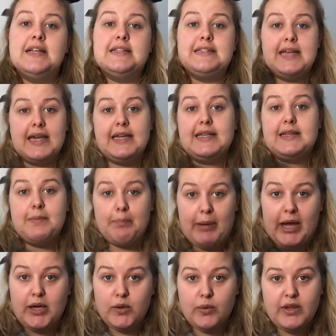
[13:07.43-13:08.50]
take them
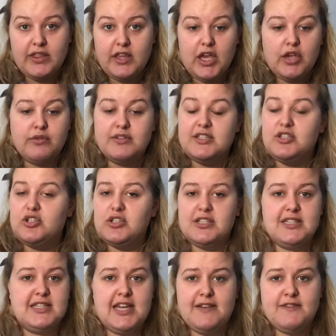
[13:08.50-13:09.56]
back with you.
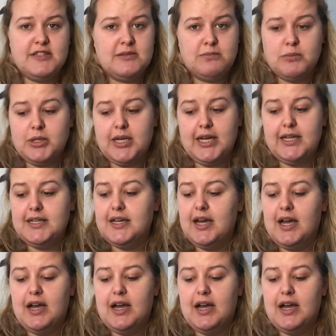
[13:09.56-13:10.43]
Just save some money.